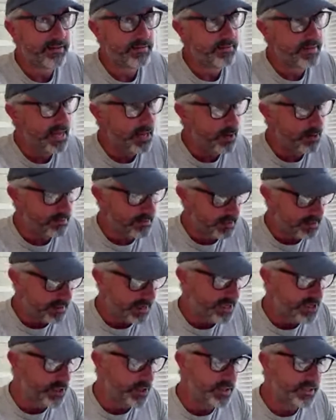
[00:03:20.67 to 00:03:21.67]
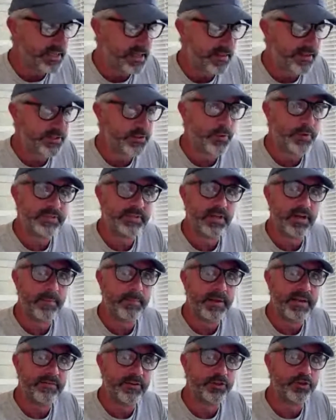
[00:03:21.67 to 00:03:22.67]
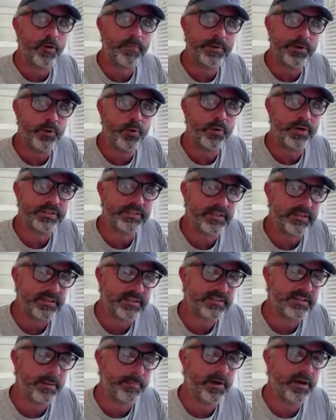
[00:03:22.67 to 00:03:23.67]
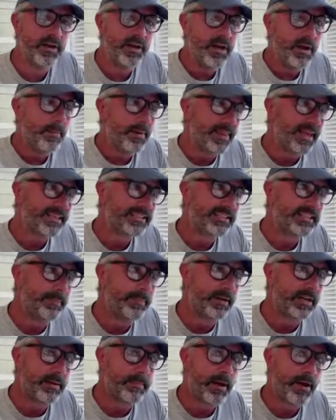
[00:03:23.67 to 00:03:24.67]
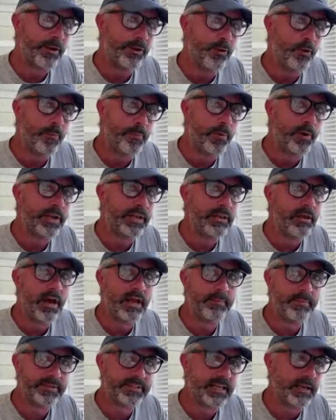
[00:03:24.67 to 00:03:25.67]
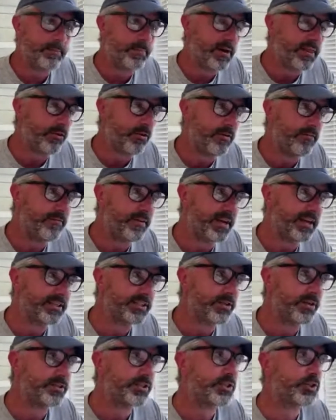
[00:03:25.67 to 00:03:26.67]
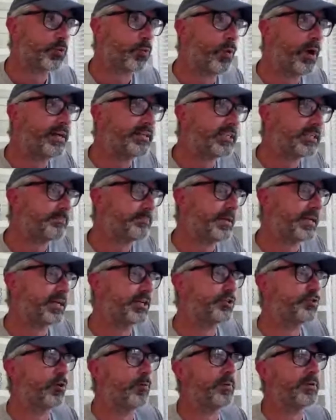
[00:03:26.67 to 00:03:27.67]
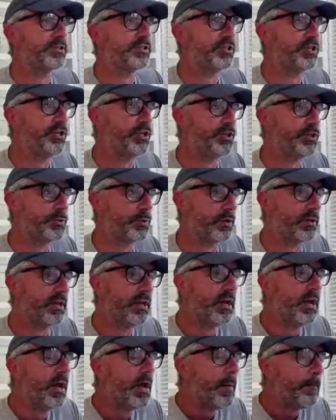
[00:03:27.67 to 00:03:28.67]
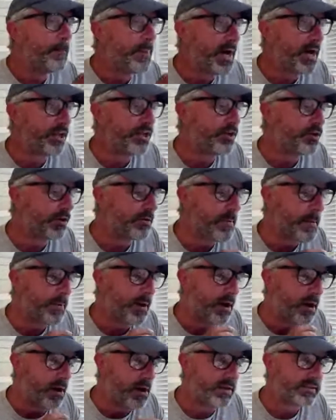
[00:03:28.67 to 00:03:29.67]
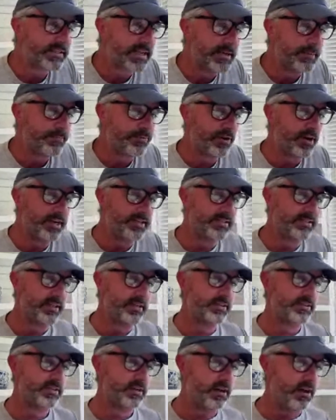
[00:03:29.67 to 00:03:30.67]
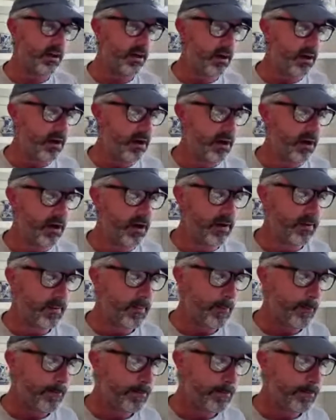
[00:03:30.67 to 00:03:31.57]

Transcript: they do say there's always a bit of a drop in August in the summer, but that's typically about 0.9% by their own figures. So it's twice as big a drop as usual. But you've got to remember, asking prices are,